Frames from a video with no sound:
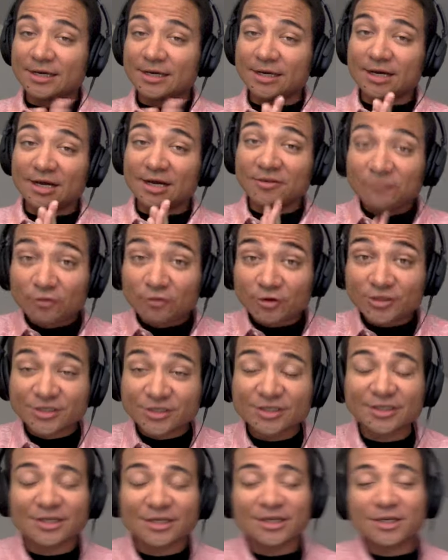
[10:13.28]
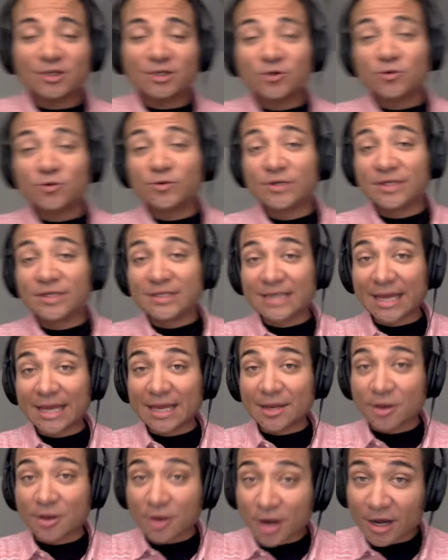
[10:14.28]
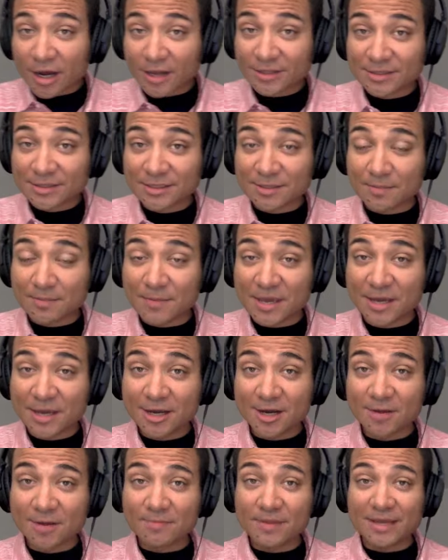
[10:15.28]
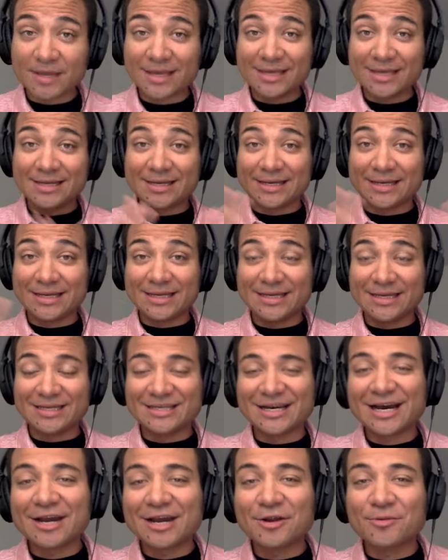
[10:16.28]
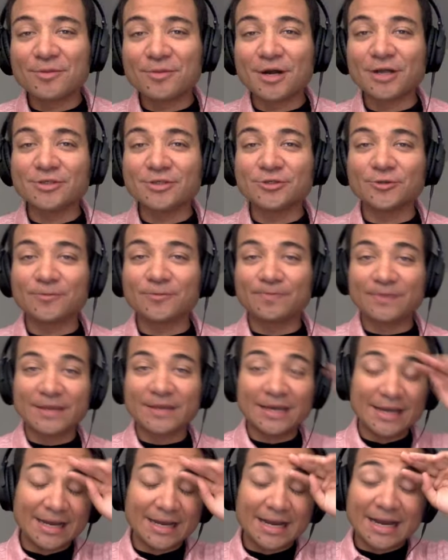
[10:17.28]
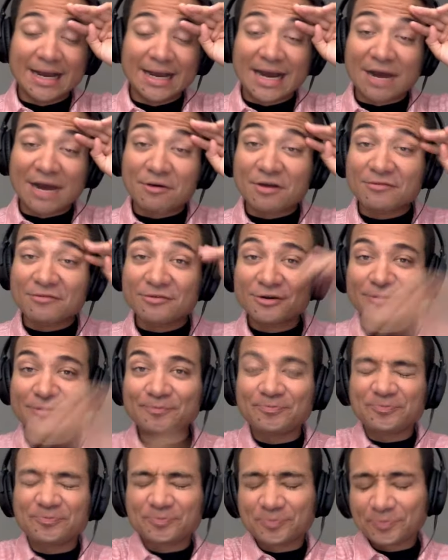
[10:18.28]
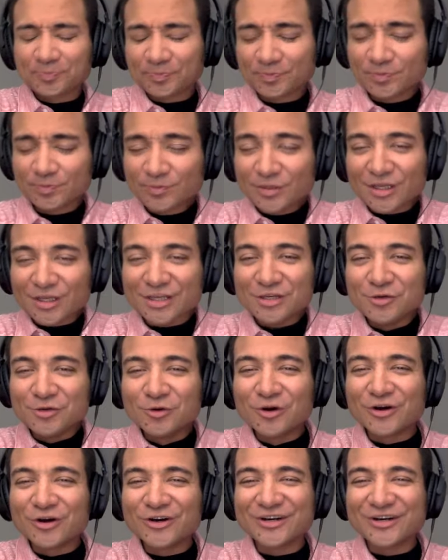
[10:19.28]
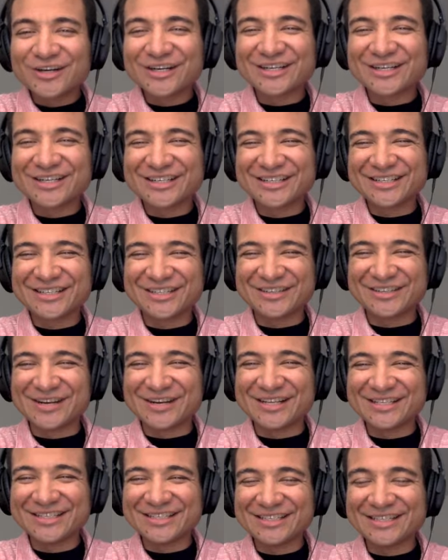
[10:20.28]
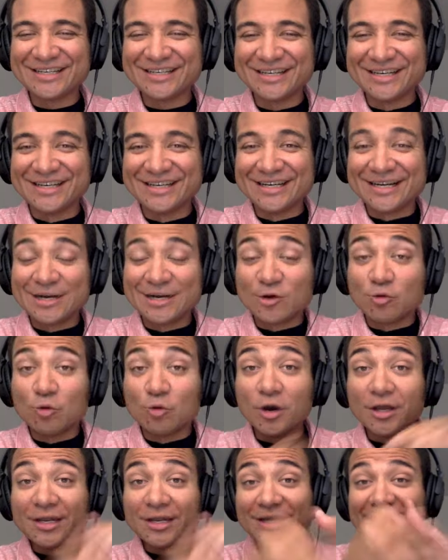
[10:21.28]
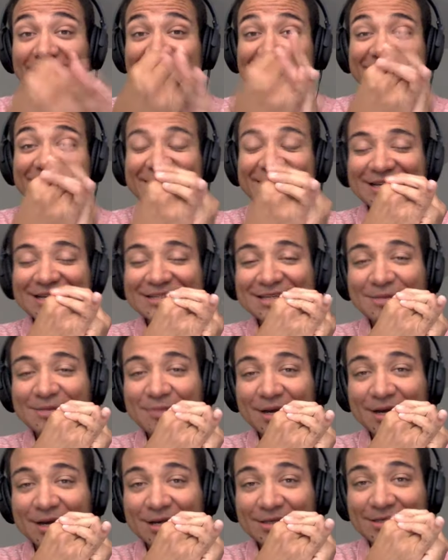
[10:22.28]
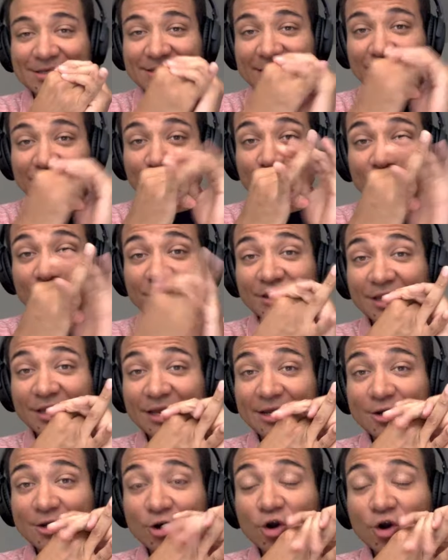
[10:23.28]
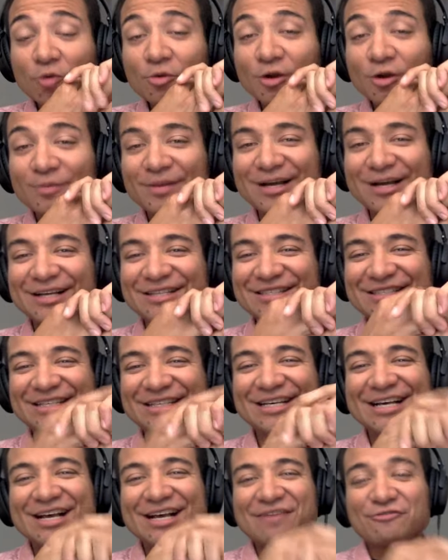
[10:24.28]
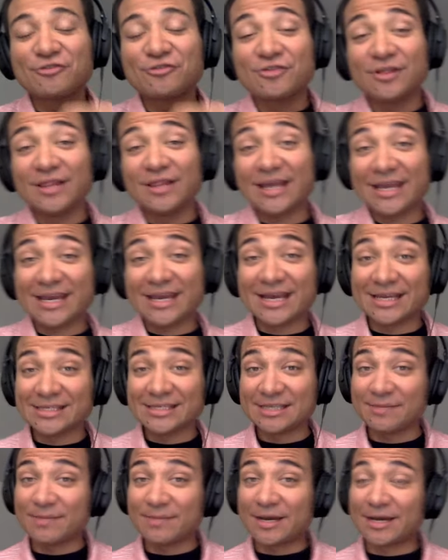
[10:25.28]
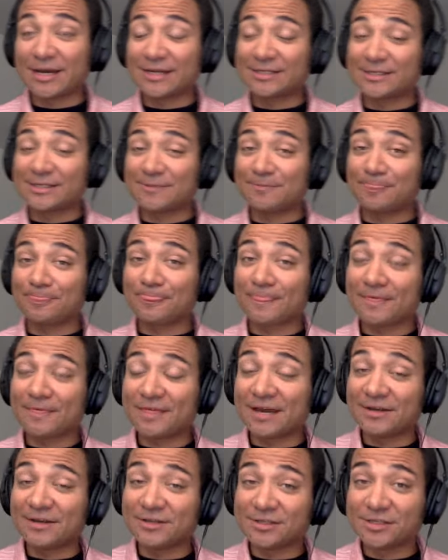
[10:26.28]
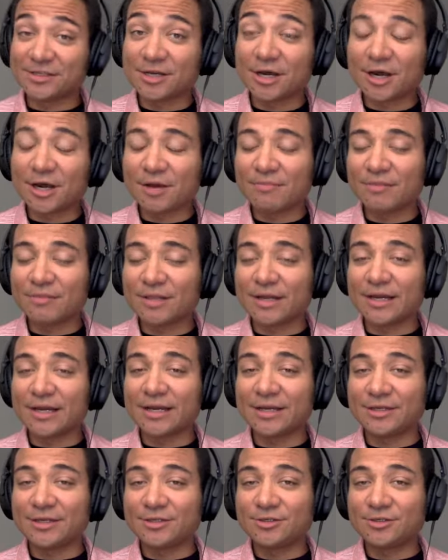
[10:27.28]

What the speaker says: Unfortunately, you cannot make up an entire module. However, you are granted one late essay pass and one late homework pass. For the late essay pass, that does not apply